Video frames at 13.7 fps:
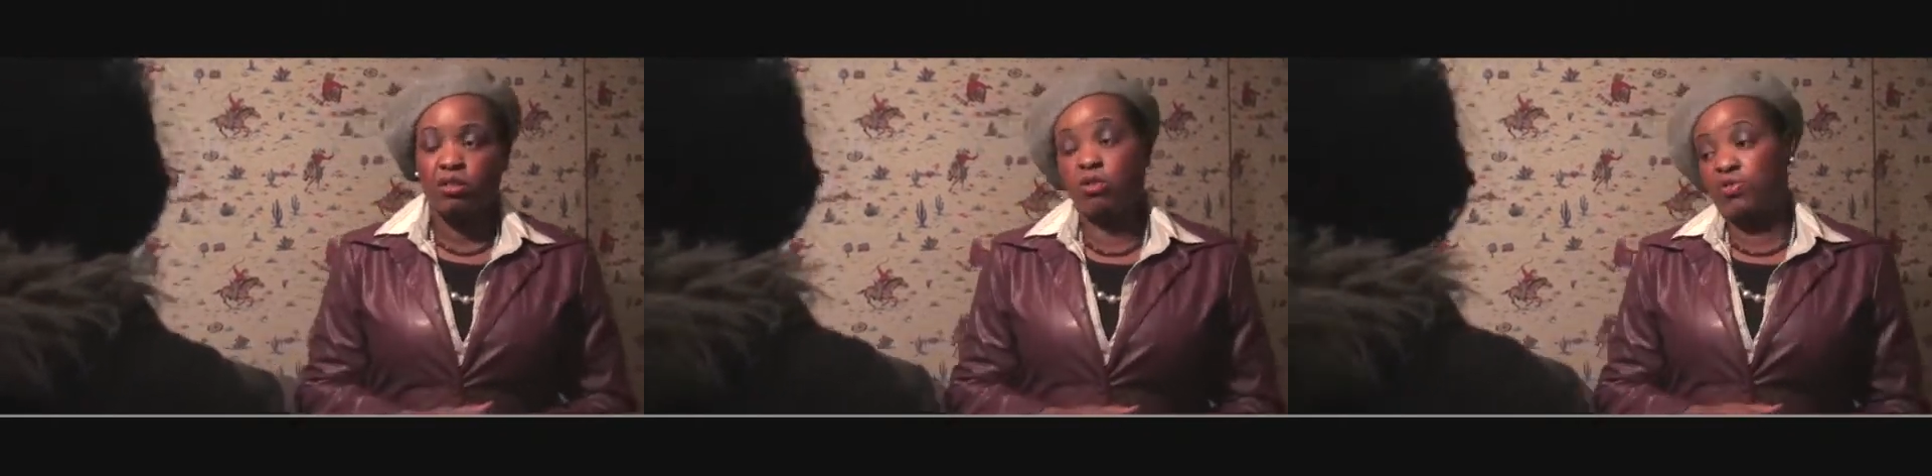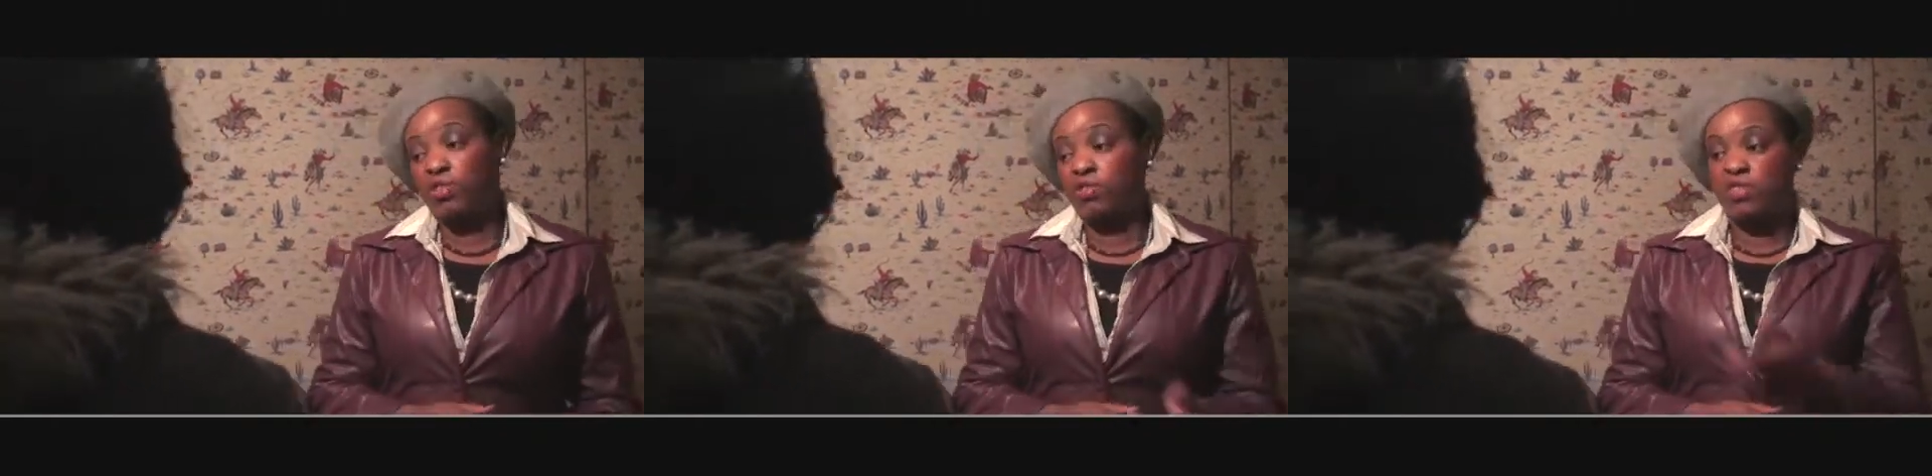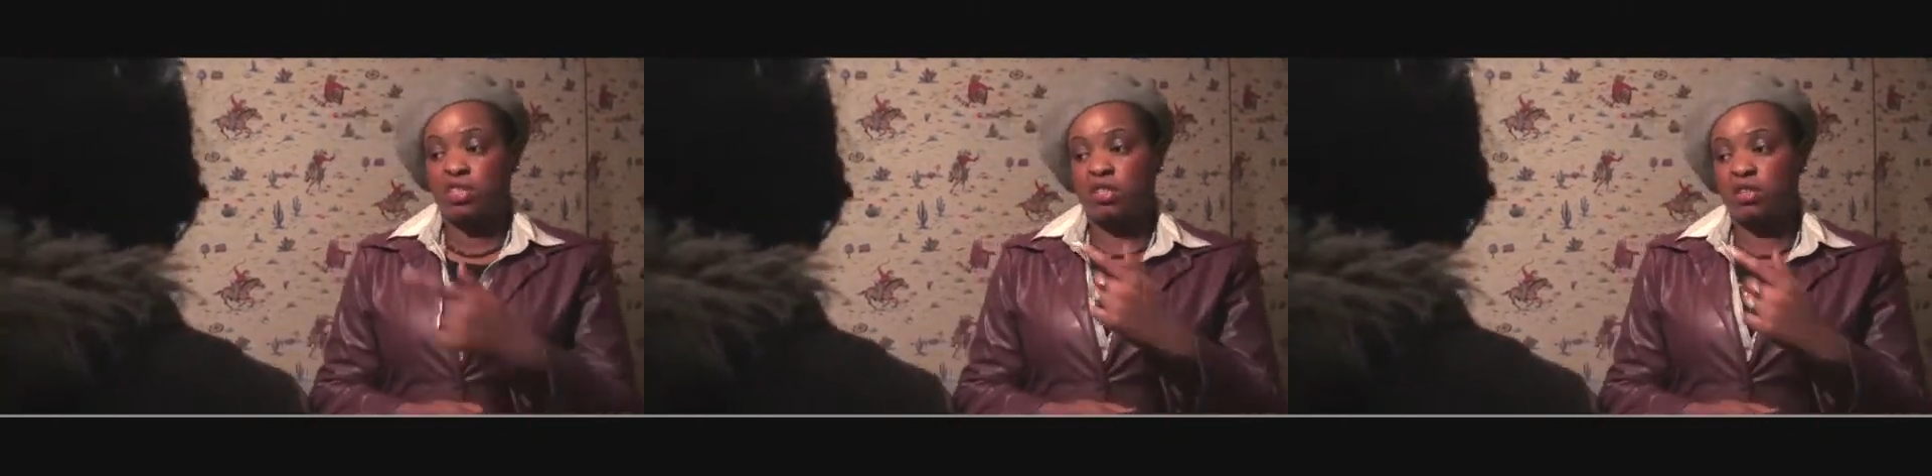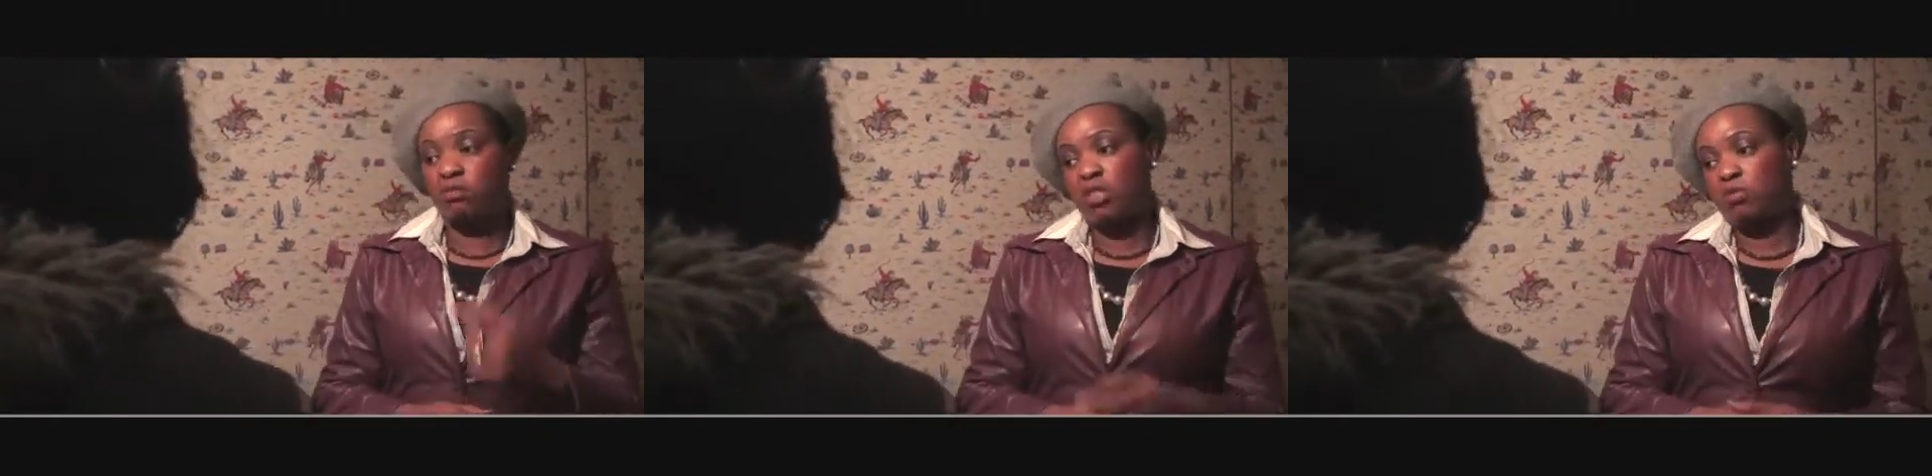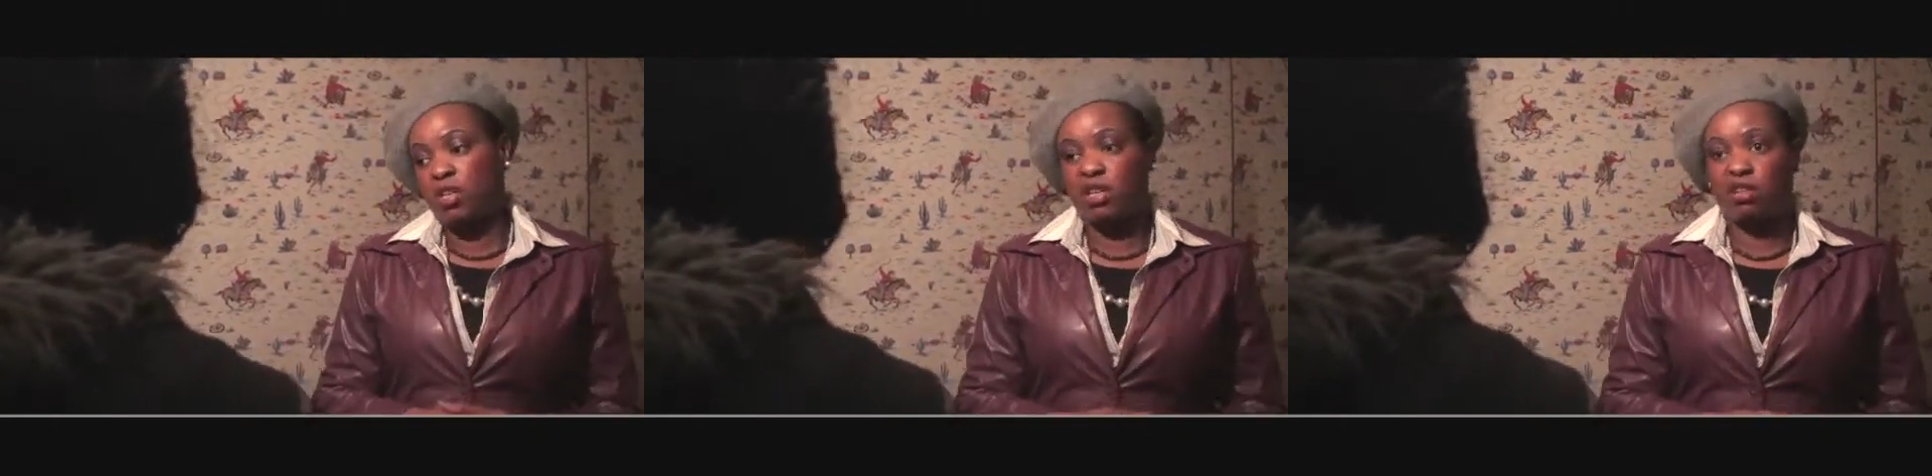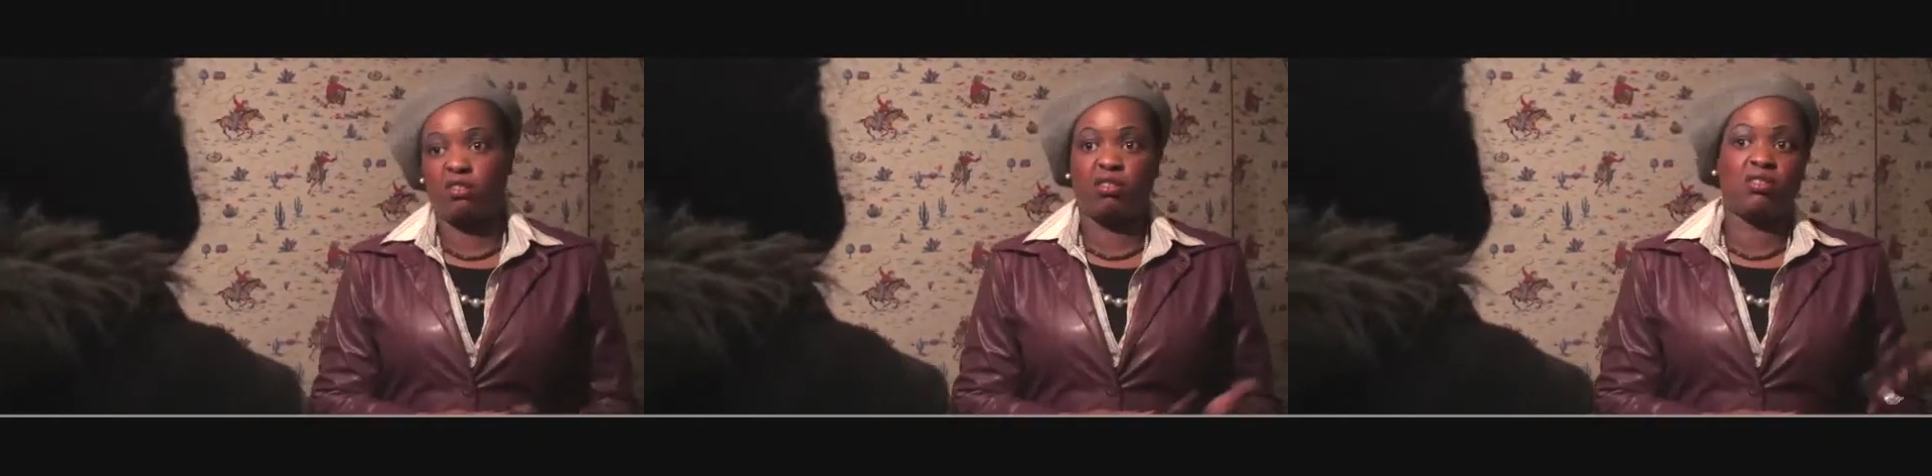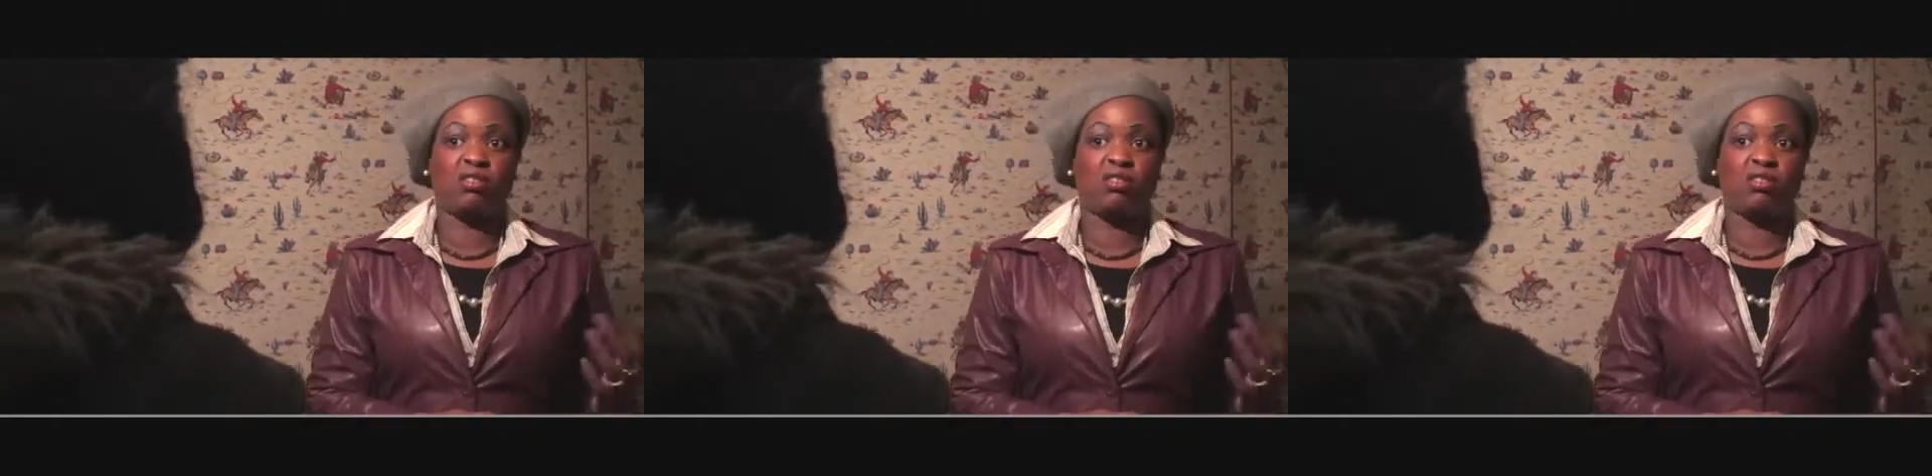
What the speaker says: All the others seem to be in